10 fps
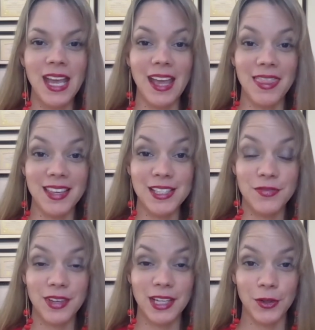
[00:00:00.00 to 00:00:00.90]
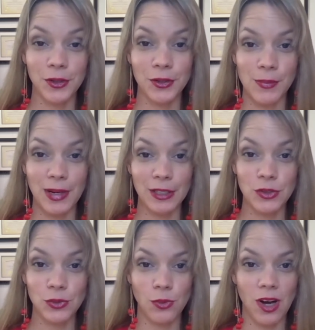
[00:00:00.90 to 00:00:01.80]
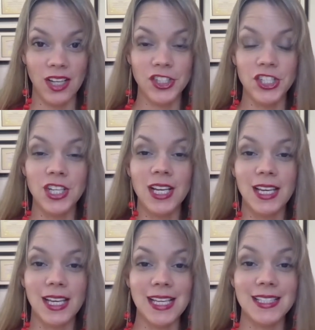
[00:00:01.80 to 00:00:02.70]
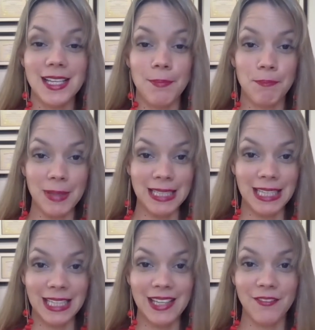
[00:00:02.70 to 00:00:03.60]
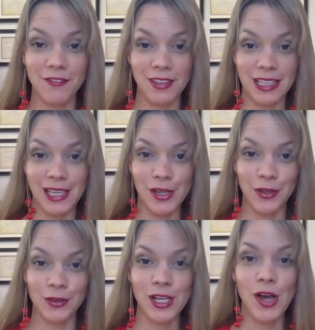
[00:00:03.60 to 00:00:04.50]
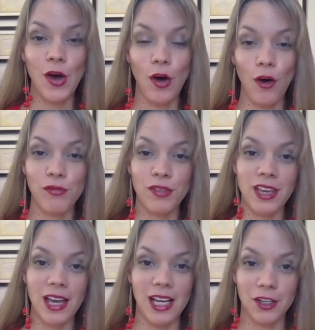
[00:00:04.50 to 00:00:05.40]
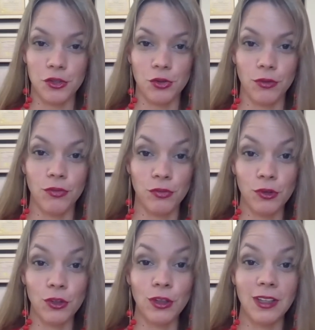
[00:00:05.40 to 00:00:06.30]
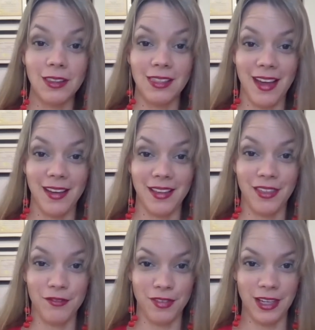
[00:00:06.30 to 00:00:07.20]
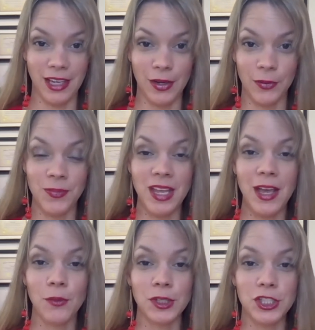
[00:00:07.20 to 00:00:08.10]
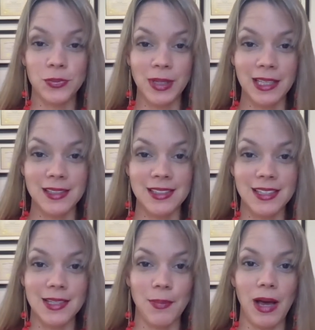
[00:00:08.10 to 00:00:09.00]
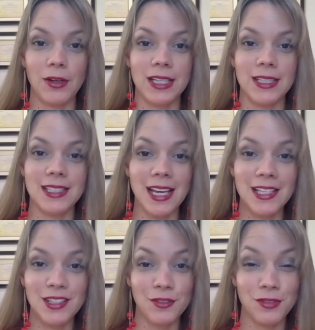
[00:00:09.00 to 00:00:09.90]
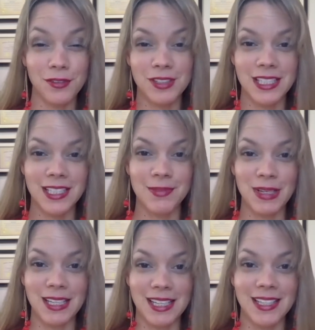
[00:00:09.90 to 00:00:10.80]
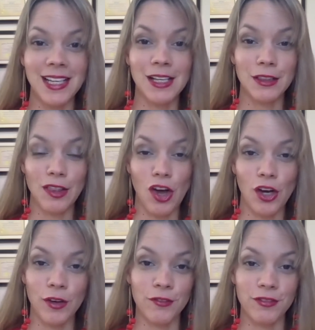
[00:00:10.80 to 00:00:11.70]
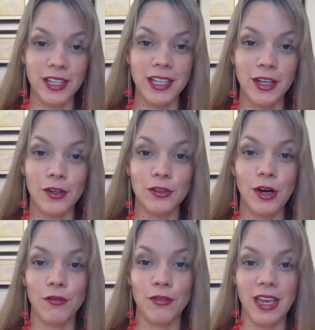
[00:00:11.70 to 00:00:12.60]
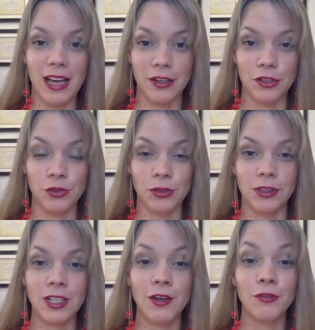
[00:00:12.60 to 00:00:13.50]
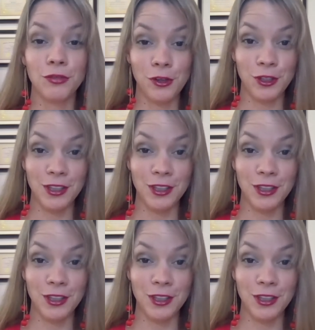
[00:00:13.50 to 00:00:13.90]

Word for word: And this video you're about to watch is a mini video of the actual full-length video, which means it's about a 10 to 15 minute long video of the actual full